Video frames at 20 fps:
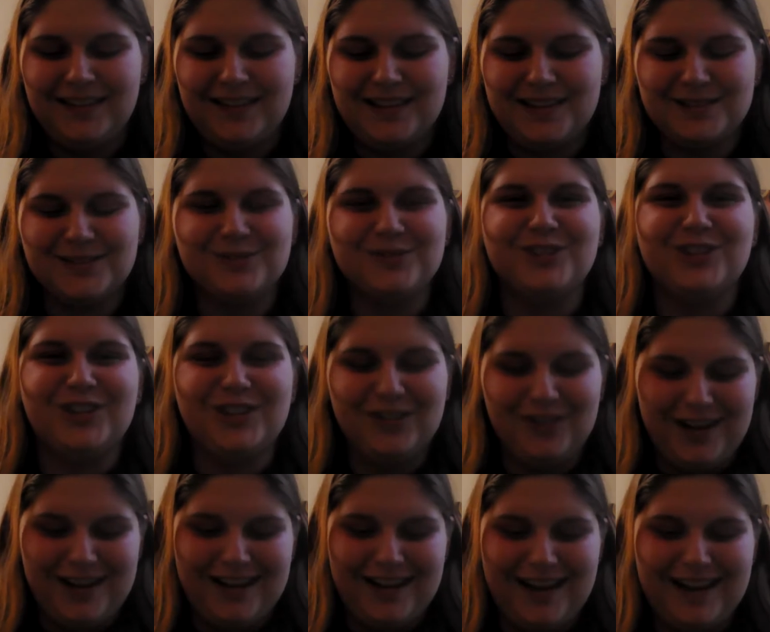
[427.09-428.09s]
he's a really
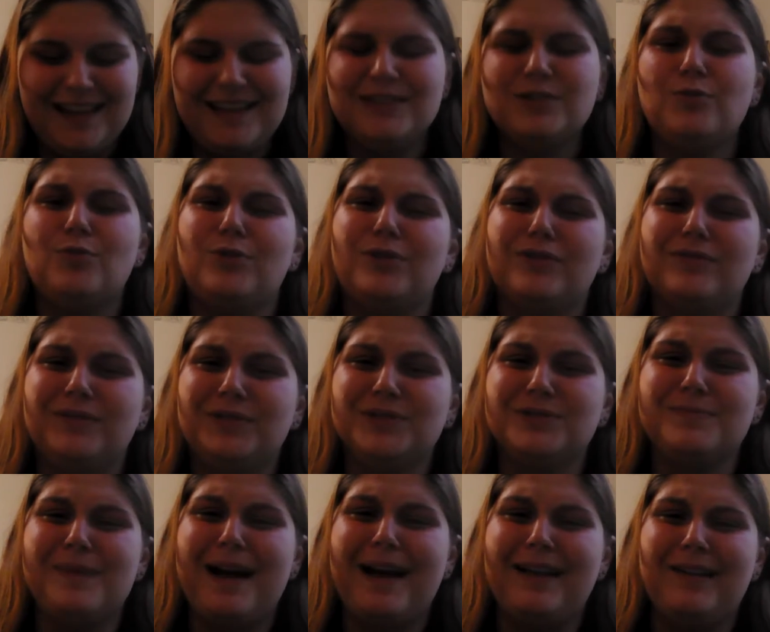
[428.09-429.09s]
great guy. He has a wonderful
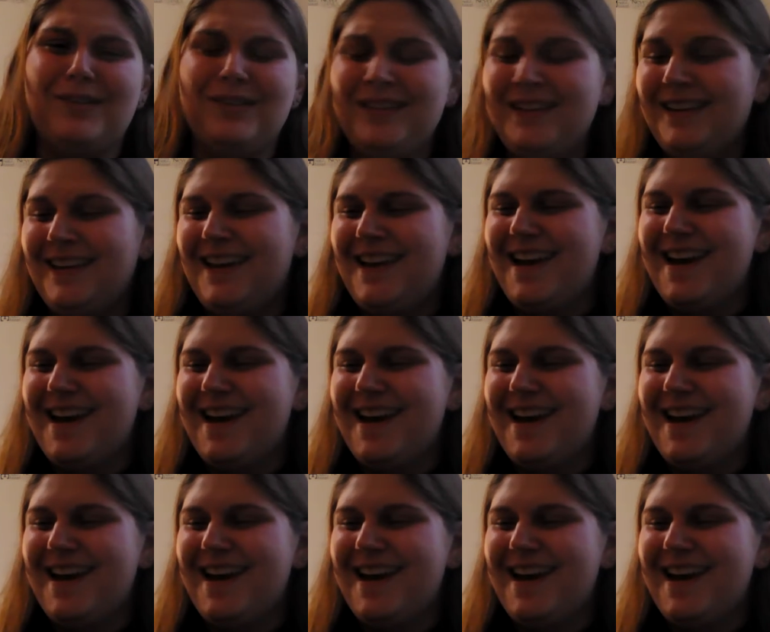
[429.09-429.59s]
smile.